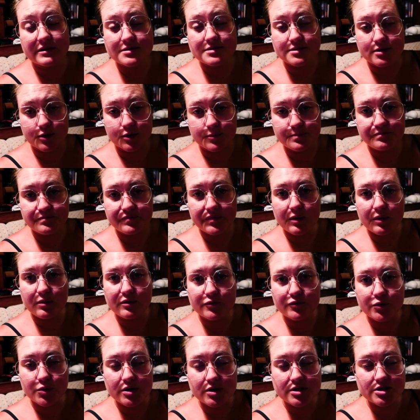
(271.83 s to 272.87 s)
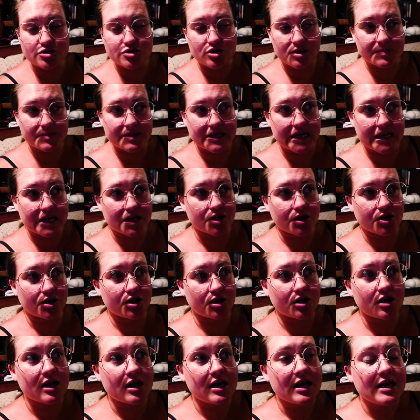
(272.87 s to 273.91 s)
So I went forward to drop the anchor,
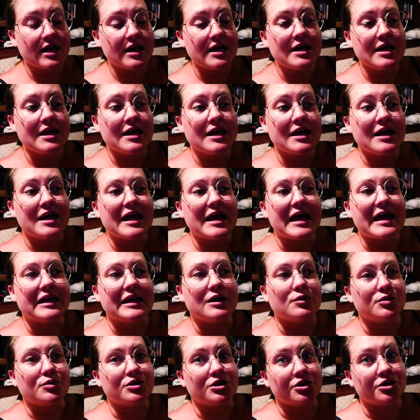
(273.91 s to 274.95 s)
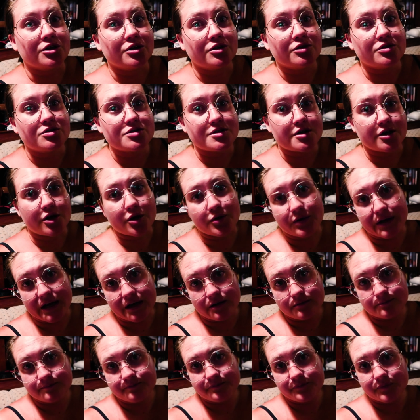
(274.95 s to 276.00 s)
and it wouldn't go down.